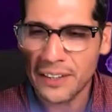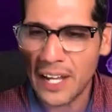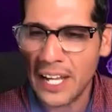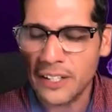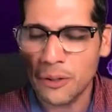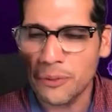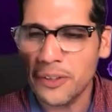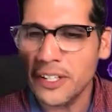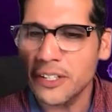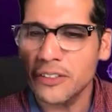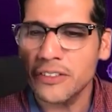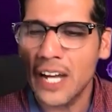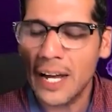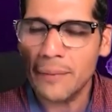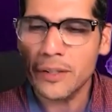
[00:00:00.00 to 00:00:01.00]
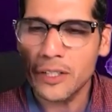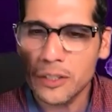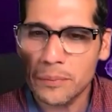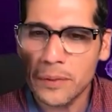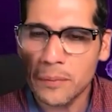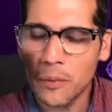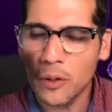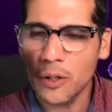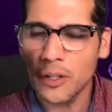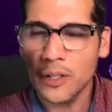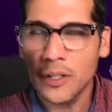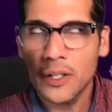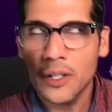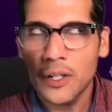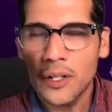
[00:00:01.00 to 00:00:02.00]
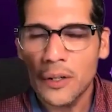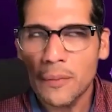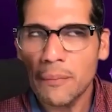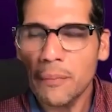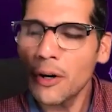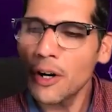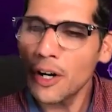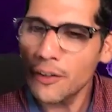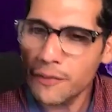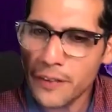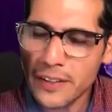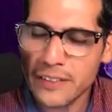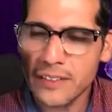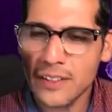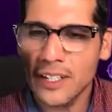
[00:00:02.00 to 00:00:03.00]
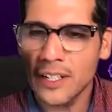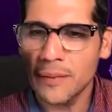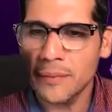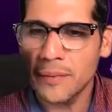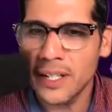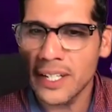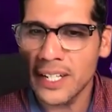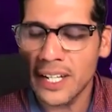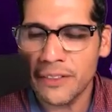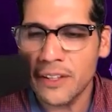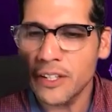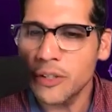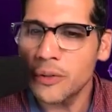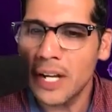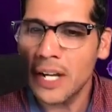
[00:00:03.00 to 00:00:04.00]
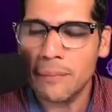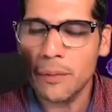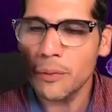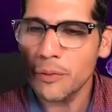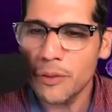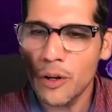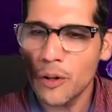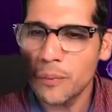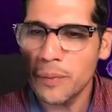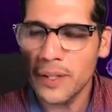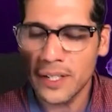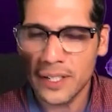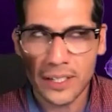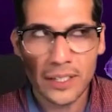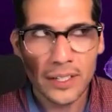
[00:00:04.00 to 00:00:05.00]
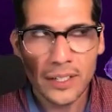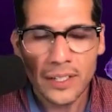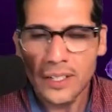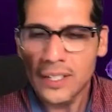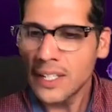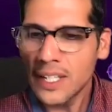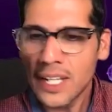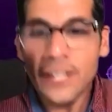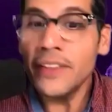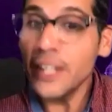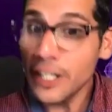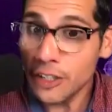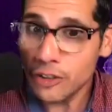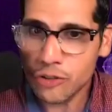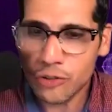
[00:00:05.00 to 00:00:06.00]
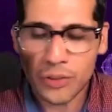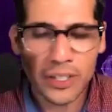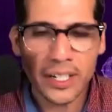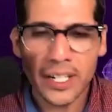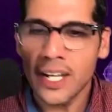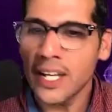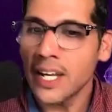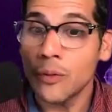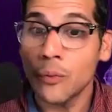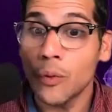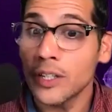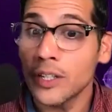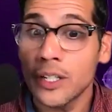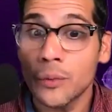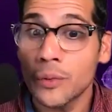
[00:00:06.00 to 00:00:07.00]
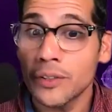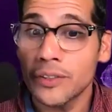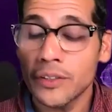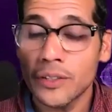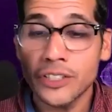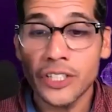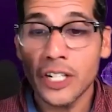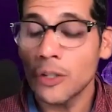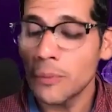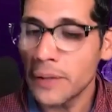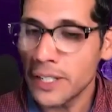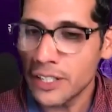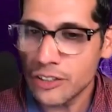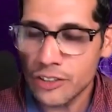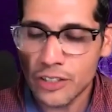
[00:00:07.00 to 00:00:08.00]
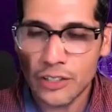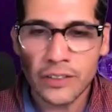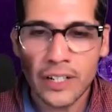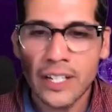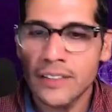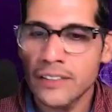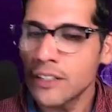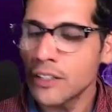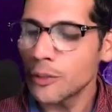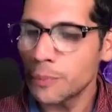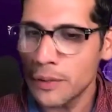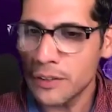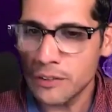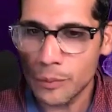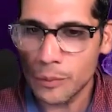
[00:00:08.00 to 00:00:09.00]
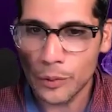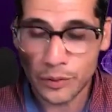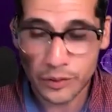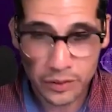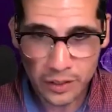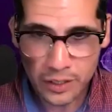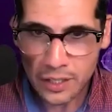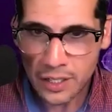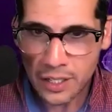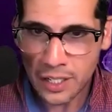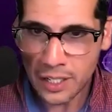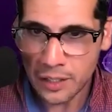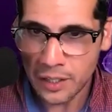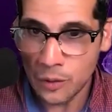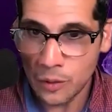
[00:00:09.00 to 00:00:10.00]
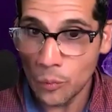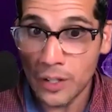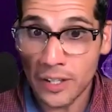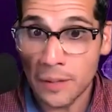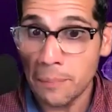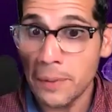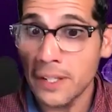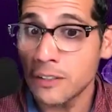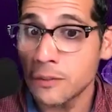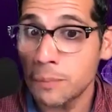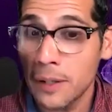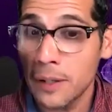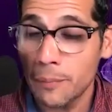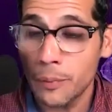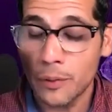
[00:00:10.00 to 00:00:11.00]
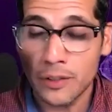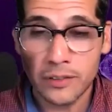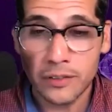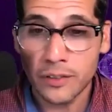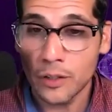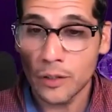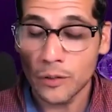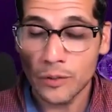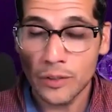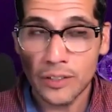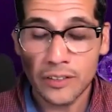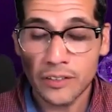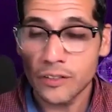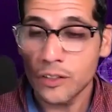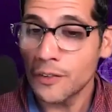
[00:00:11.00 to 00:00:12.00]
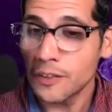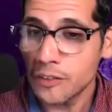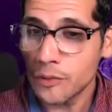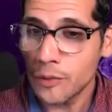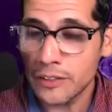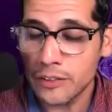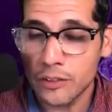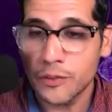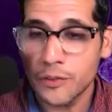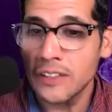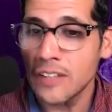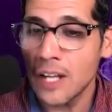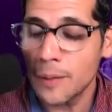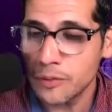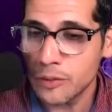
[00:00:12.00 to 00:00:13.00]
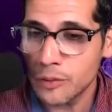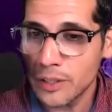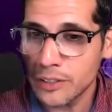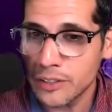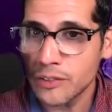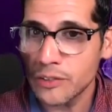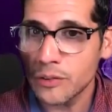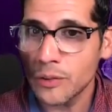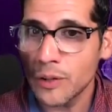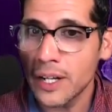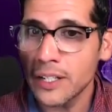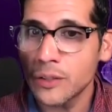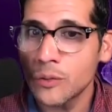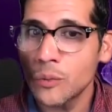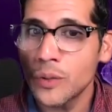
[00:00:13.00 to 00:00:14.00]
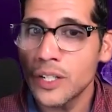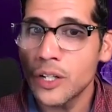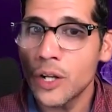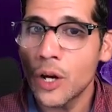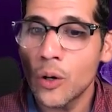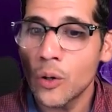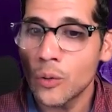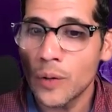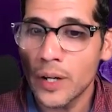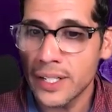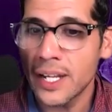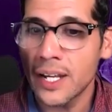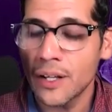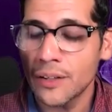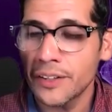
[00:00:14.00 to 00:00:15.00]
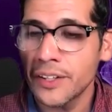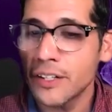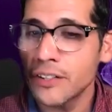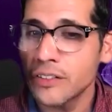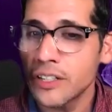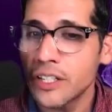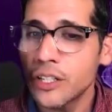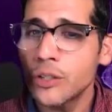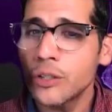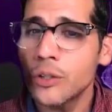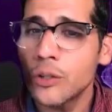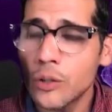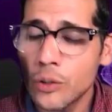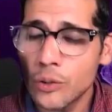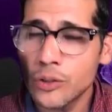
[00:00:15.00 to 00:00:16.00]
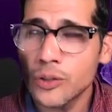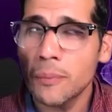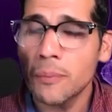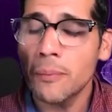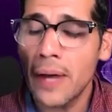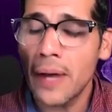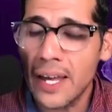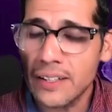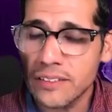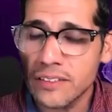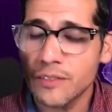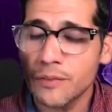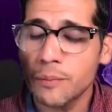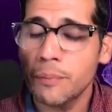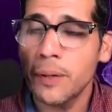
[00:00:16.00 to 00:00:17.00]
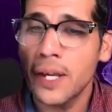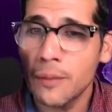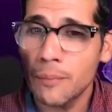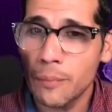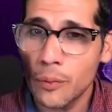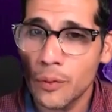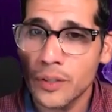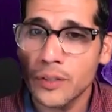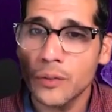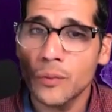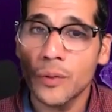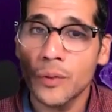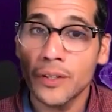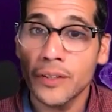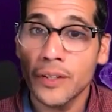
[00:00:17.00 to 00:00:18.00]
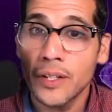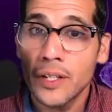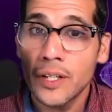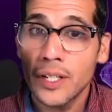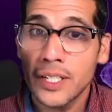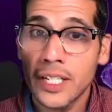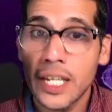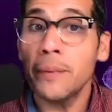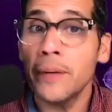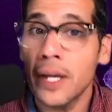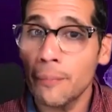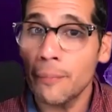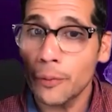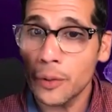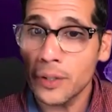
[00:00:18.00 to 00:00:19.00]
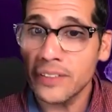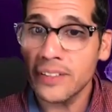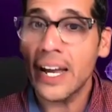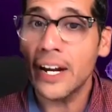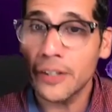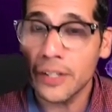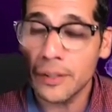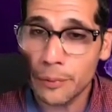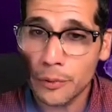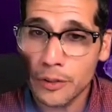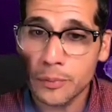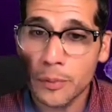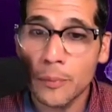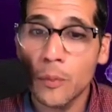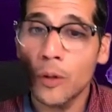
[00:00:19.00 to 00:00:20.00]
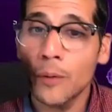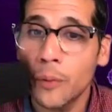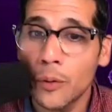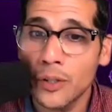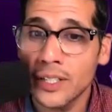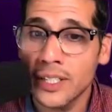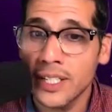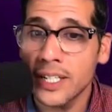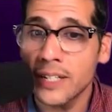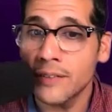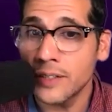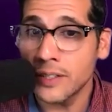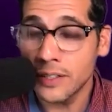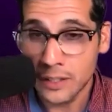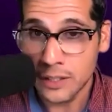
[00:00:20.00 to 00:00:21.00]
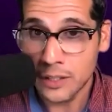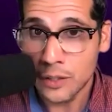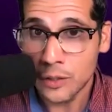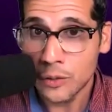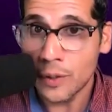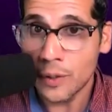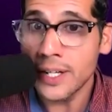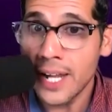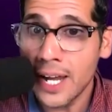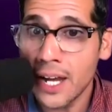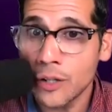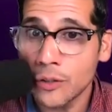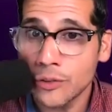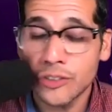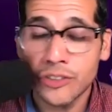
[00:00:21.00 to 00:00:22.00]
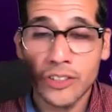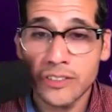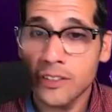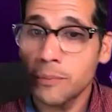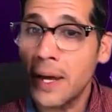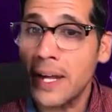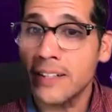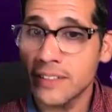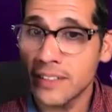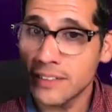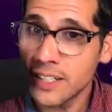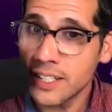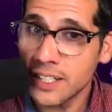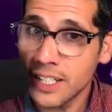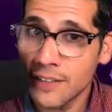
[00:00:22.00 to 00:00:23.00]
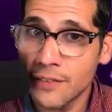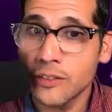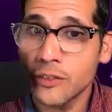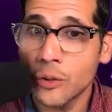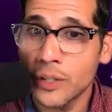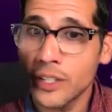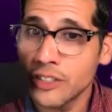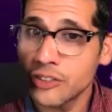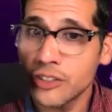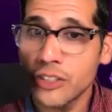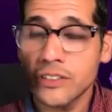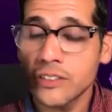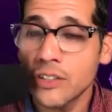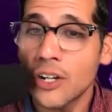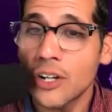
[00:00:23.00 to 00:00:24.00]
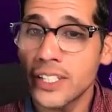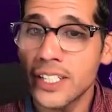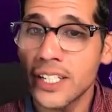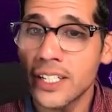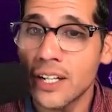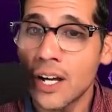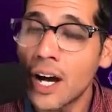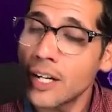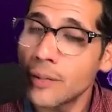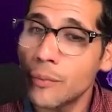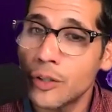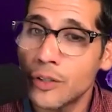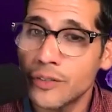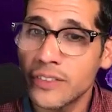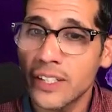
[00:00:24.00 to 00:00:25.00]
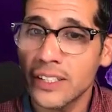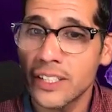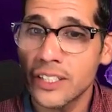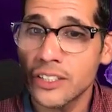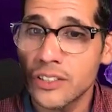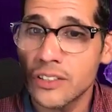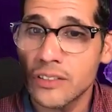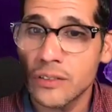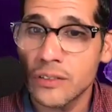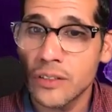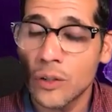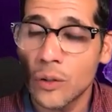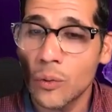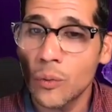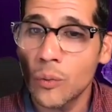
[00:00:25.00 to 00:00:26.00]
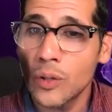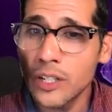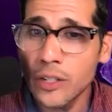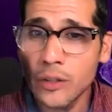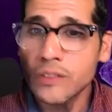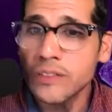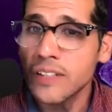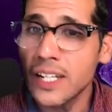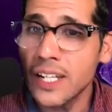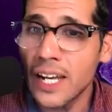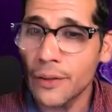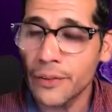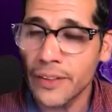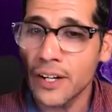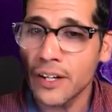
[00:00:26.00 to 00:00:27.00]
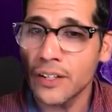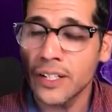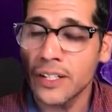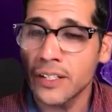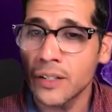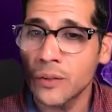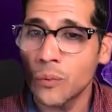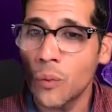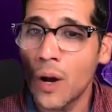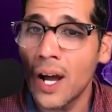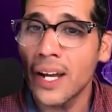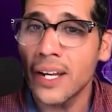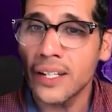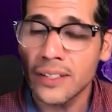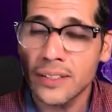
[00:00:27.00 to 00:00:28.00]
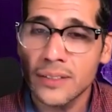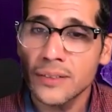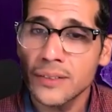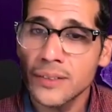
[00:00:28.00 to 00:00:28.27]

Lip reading: I don't think your timing could be more perfect. And I think you and I both know, being in the industry and working with general managers and dealer principals, and one of the biggest pain points, service directors, fixed ops directors, right? We know right now there's a huge, massive pain point with keeping employees, hiring employees, but more importantly, even right now, just as bad as it is getting inventory, it's just as hard to get automotive technicians. What are you seeing out there and why?